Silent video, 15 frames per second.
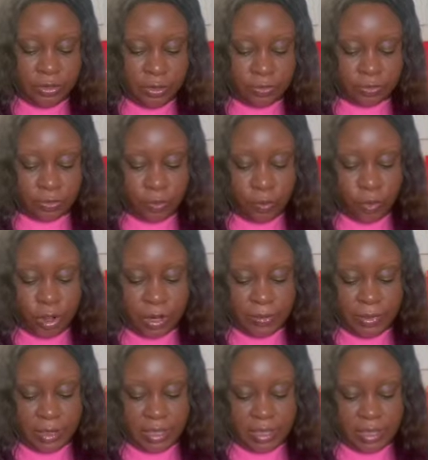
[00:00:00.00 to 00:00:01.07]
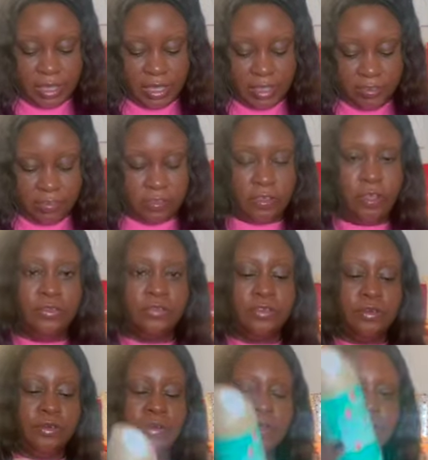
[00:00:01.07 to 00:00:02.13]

Notes of watermelon and seltzer.